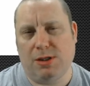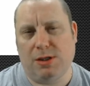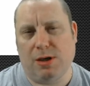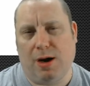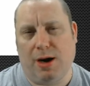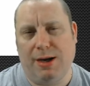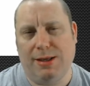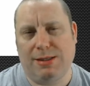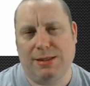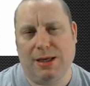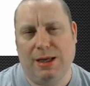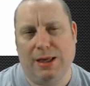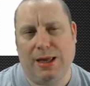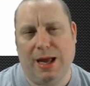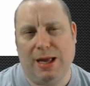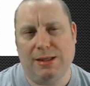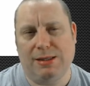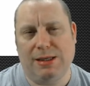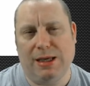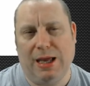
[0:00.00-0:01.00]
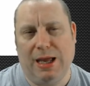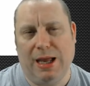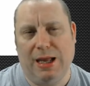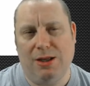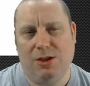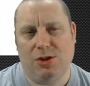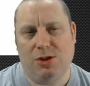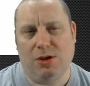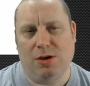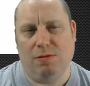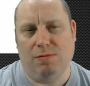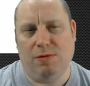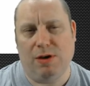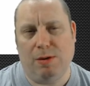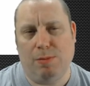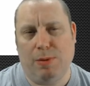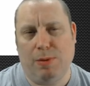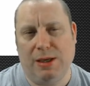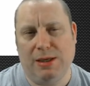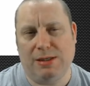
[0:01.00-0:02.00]
side can get to each
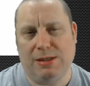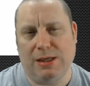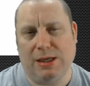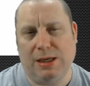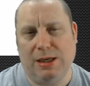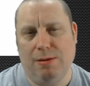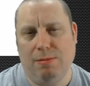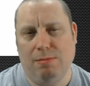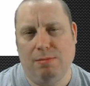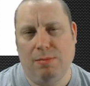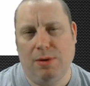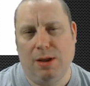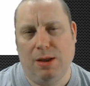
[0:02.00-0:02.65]
VPC